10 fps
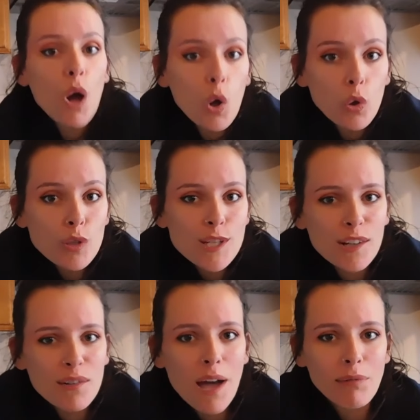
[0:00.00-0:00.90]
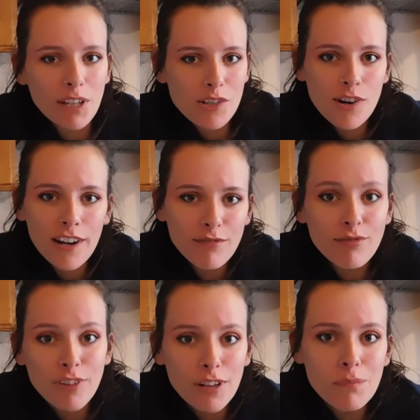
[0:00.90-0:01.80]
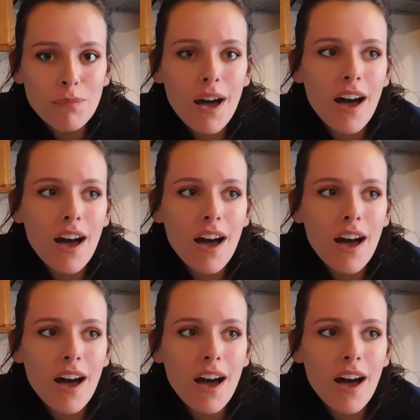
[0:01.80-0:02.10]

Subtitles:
also, I'm going to try and film